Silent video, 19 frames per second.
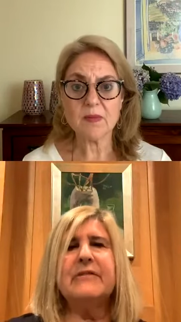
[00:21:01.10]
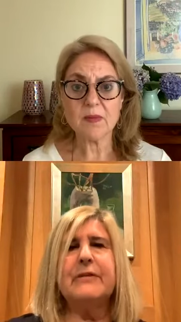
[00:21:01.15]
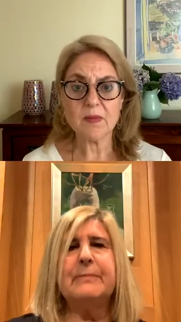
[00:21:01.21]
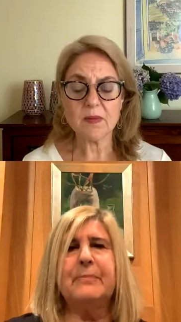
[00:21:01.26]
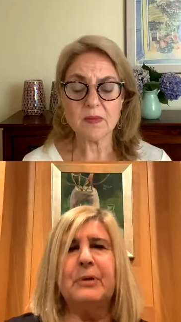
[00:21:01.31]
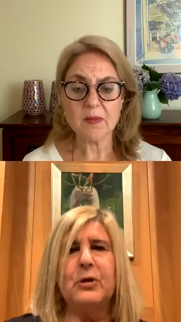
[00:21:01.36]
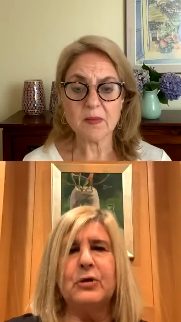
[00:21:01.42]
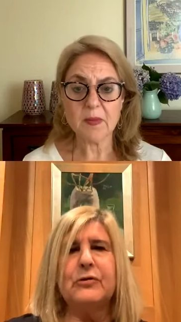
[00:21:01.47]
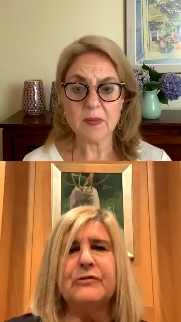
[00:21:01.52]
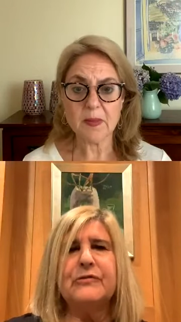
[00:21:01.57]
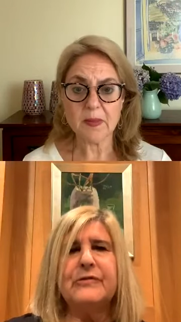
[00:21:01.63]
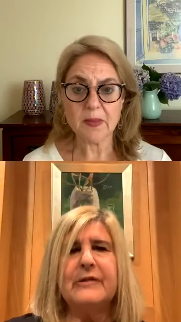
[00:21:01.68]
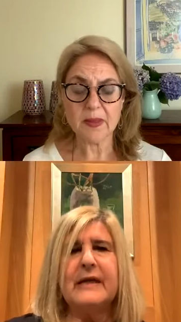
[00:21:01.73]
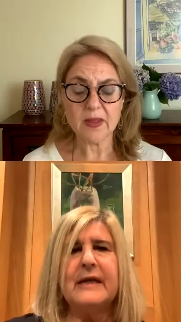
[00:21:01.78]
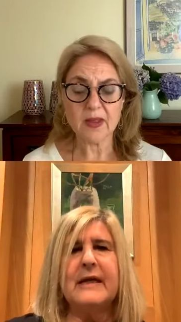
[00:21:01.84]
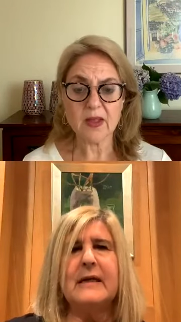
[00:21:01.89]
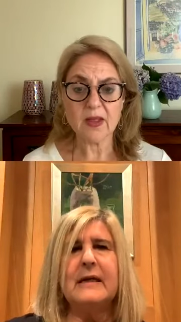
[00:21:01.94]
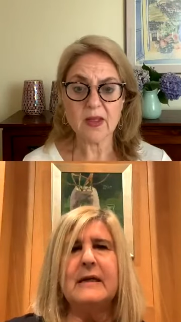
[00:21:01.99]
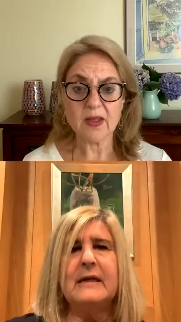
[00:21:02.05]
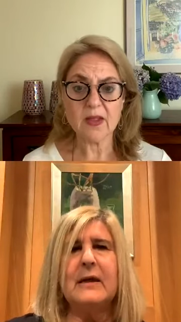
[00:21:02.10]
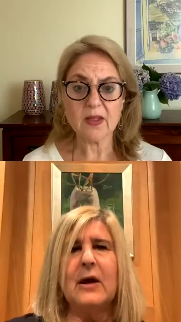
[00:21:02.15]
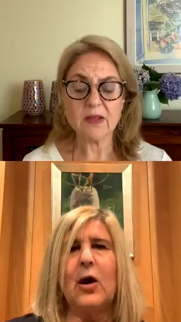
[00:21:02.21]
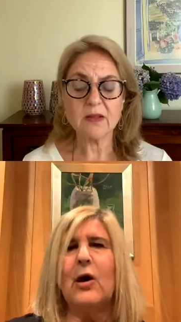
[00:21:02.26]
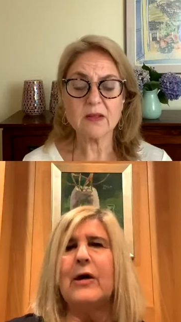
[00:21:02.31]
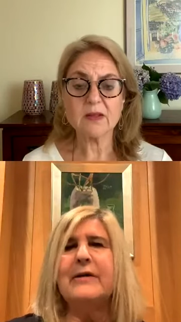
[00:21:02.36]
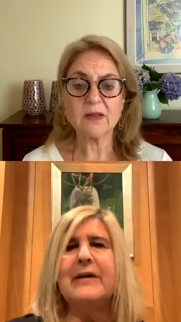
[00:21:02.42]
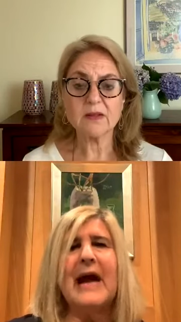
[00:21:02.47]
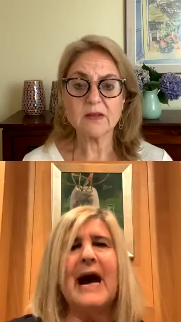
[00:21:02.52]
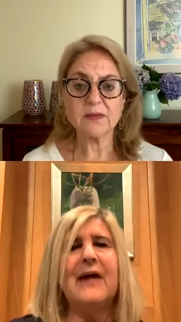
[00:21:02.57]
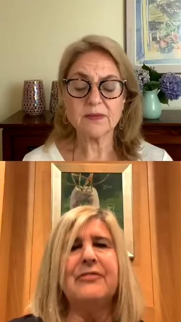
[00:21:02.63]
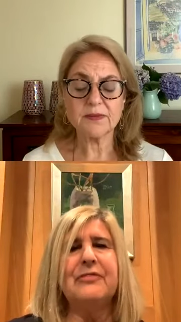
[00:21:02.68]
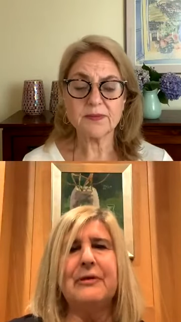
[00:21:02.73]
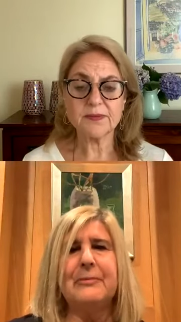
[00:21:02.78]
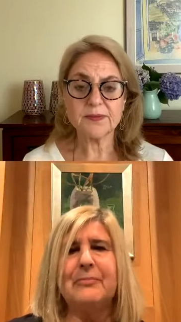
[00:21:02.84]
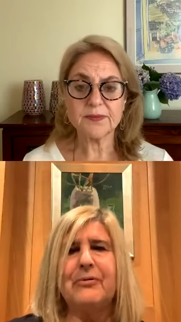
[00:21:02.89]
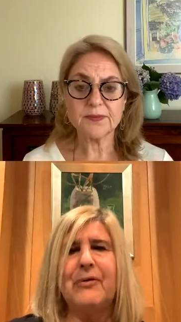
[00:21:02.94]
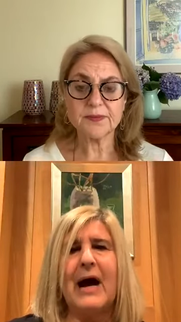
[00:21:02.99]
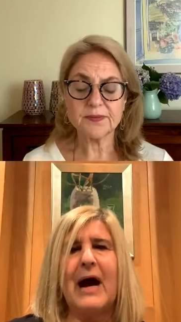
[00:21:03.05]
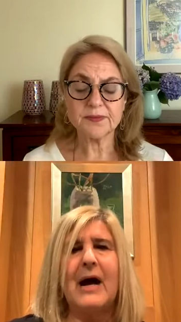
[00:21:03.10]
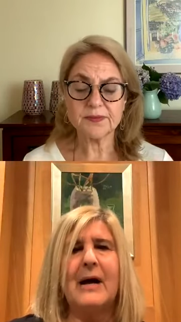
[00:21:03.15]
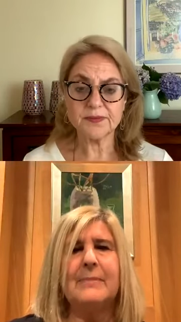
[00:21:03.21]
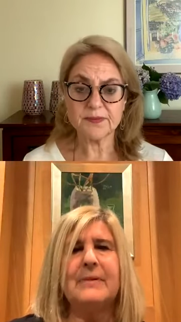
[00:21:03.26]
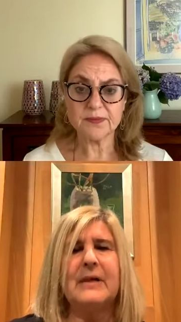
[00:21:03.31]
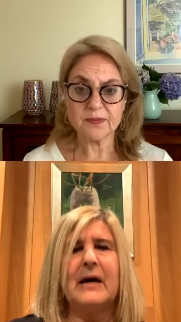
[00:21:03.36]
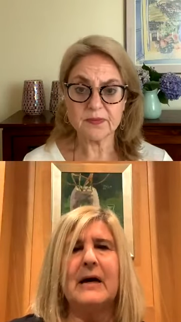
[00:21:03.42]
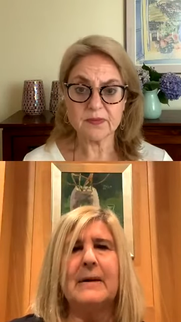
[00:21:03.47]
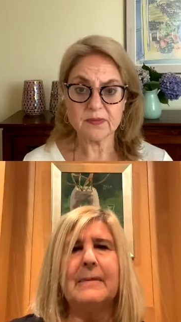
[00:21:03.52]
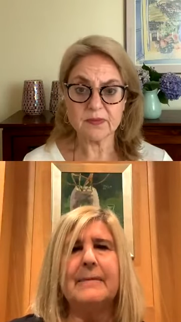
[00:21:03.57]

Speaker 1: person are not the problem.